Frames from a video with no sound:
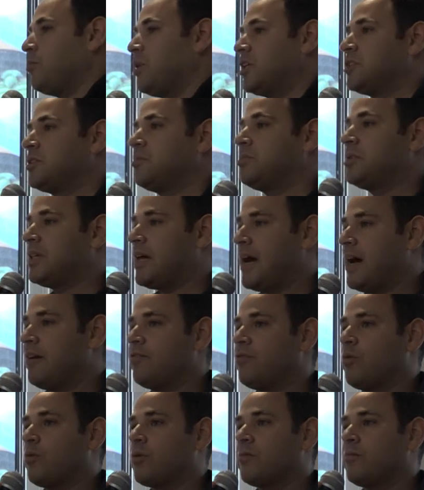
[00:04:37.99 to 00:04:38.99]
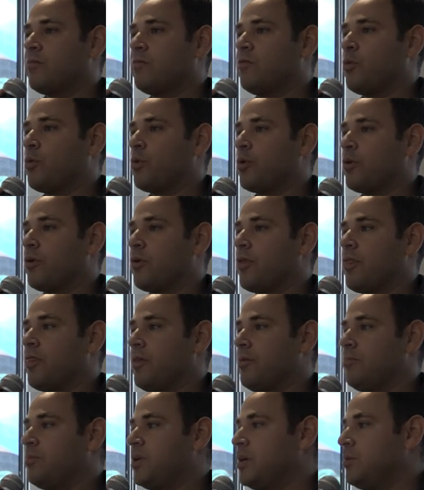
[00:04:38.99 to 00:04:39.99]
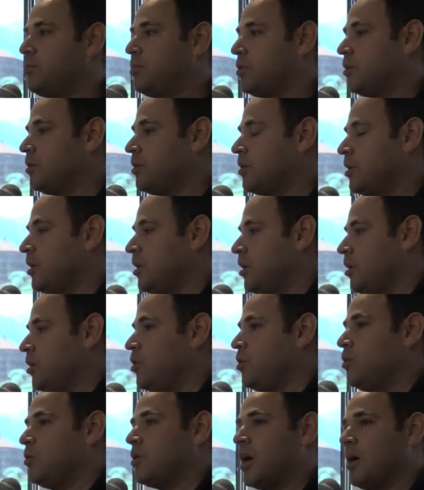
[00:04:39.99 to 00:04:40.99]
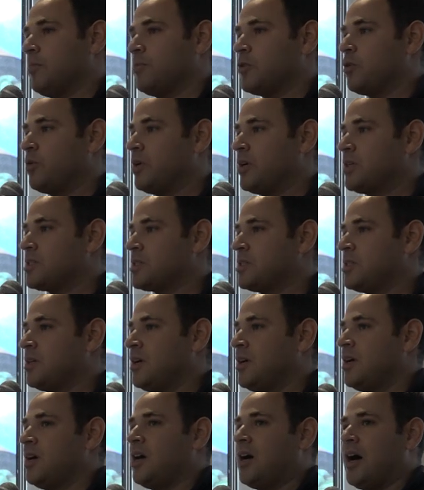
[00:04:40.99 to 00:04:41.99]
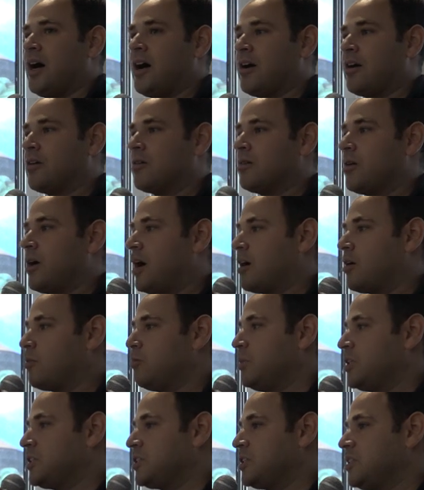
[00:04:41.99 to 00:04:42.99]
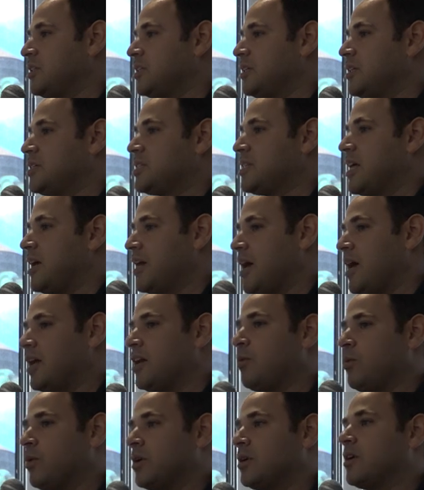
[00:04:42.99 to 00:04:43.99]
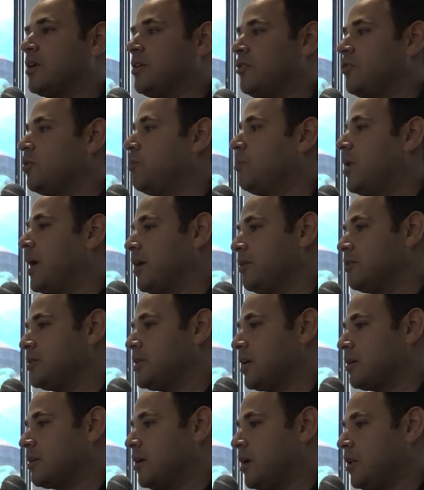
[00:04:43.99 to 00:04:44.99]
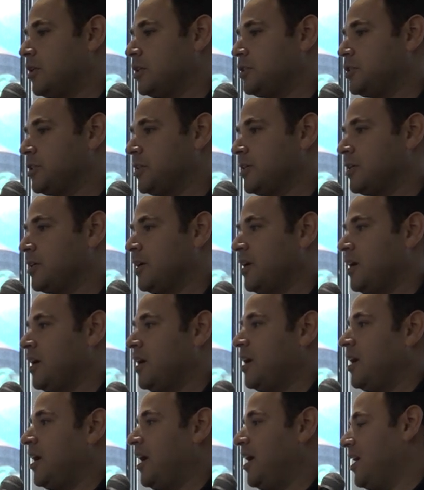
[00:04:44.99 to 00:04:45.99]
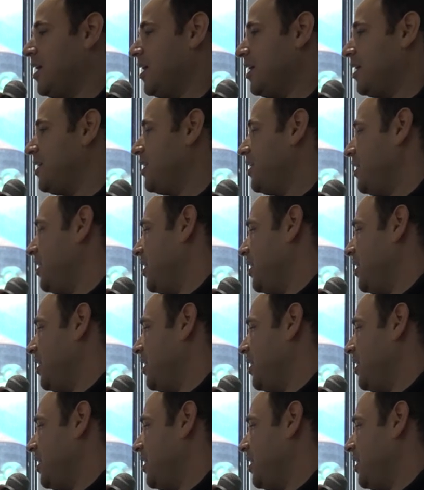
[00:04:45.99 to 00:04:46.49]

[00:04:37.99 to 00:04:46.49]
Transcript: much a platform for the people who come to us. Our, our mission is that anyone can do biotechnology. Uh,